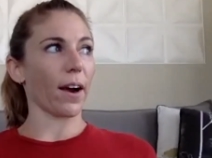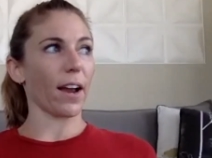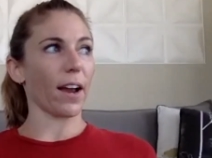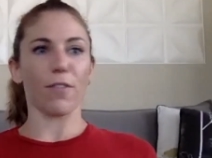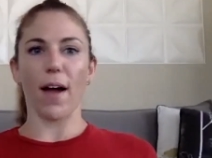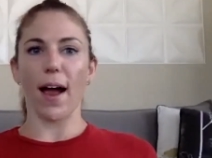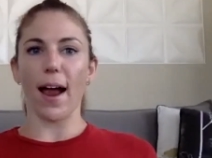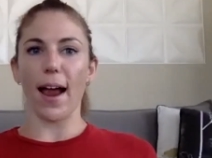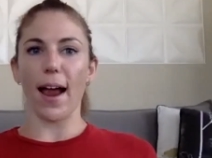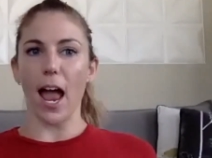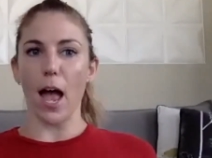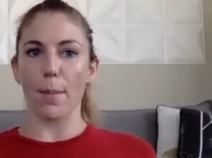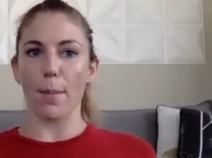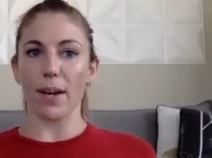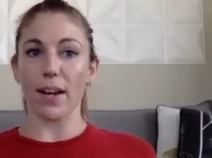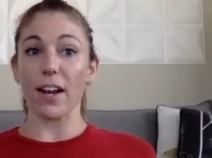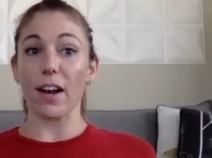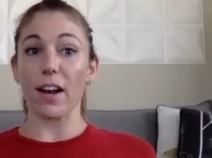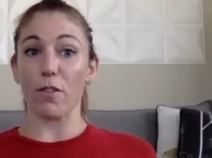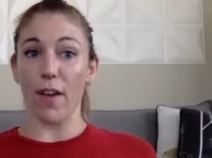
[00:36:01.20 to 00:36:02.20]
if I am in
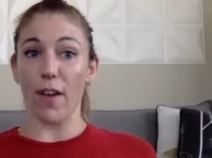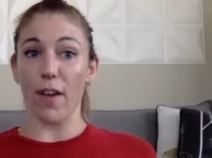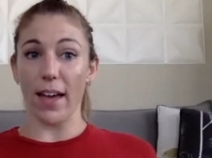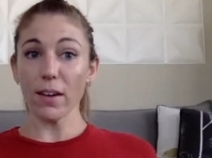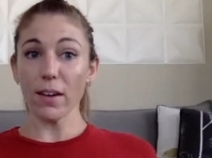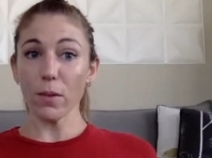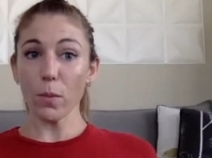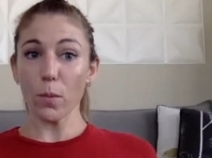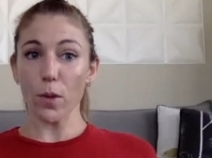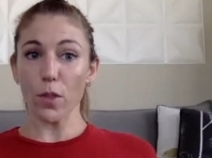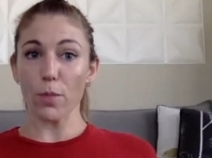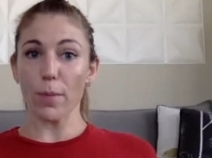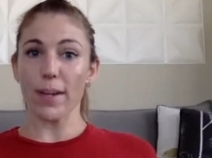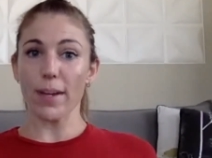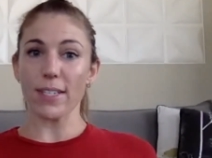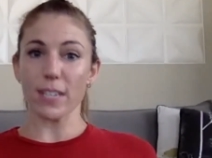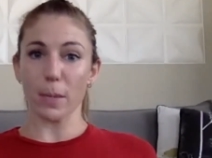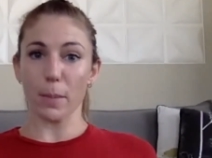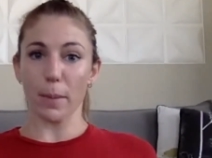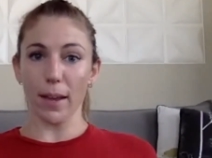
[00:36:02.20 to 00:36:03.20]
an event with my
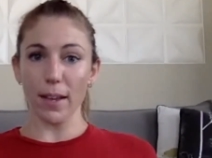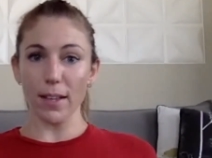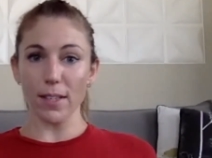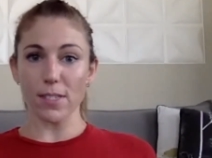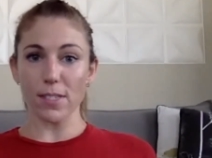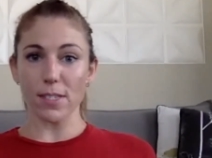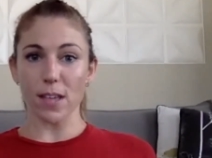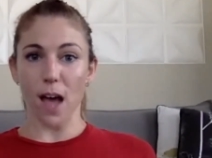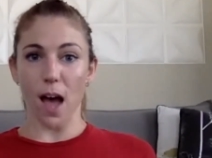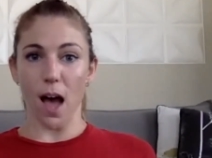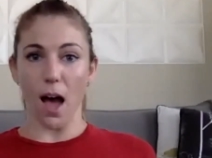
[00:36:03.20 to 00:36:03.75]
teammates,